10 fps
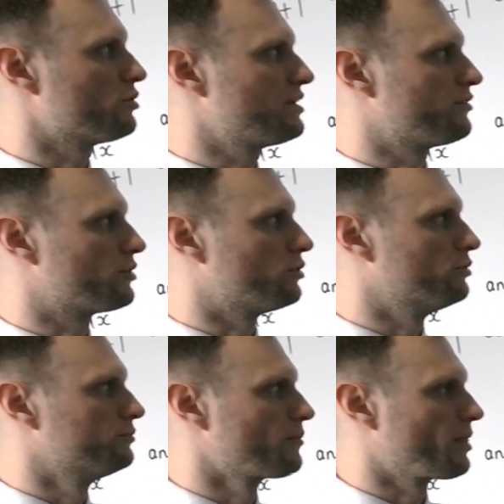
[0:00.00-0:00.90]
difficult,
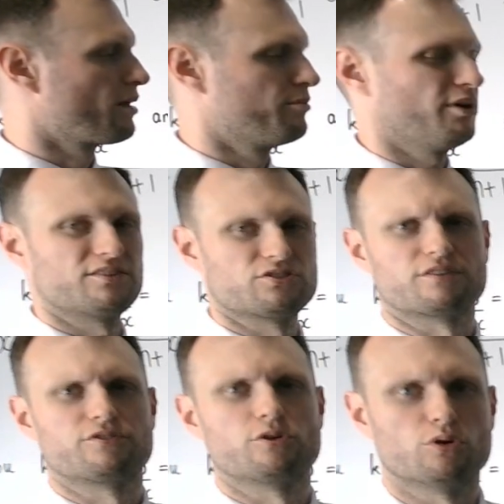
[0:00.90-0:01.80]
but there's just
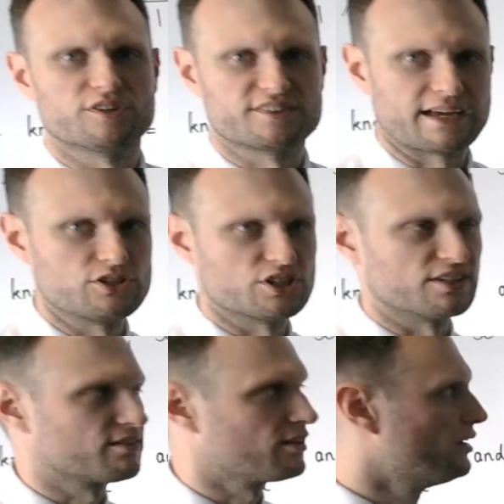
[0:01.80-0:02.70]
a few more
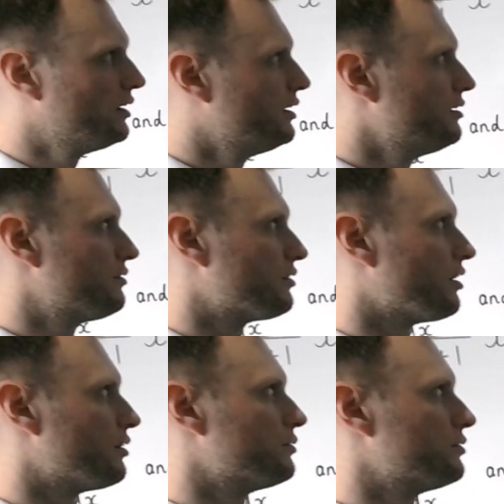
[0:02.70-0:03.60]
stages.
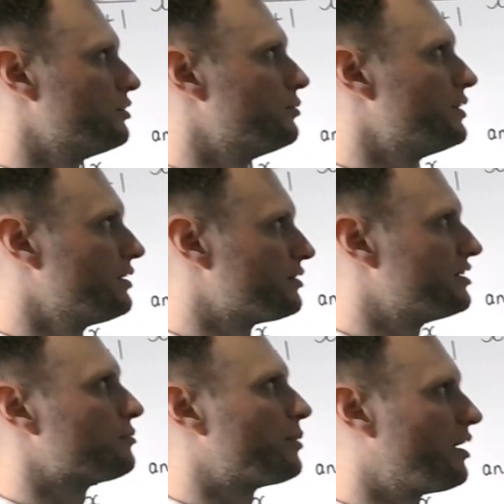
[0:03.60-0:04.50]
So you increase
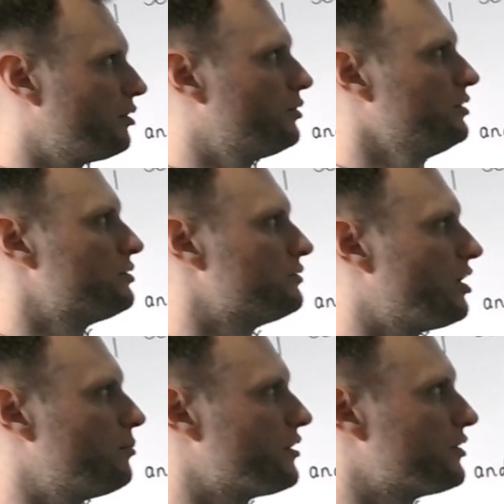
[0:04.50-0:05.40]
the power by 1,
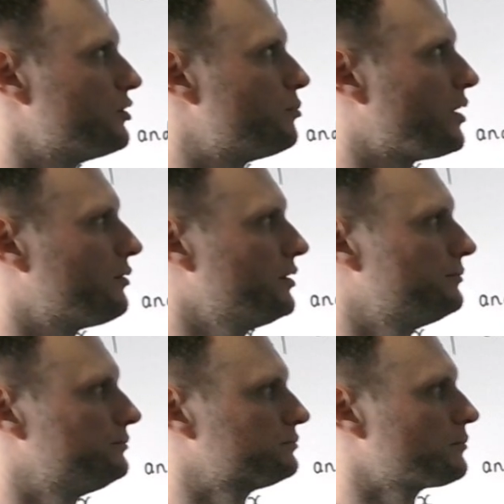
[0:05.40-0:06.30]
divide by the new power.
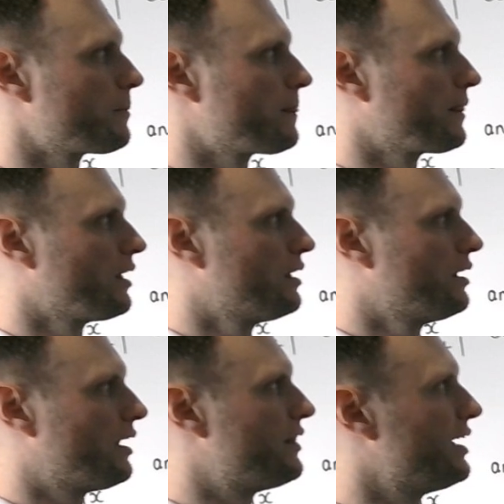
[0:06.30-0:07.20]

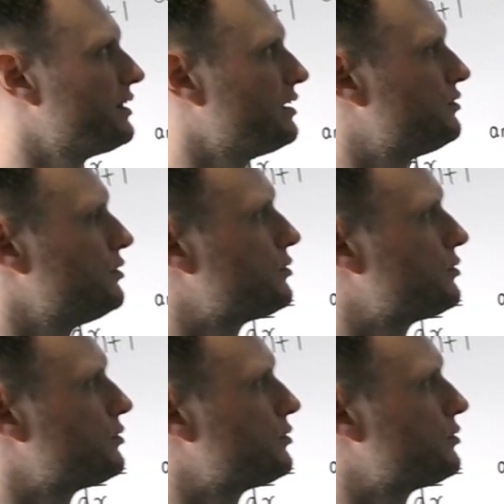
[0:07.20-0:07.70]
And then if you're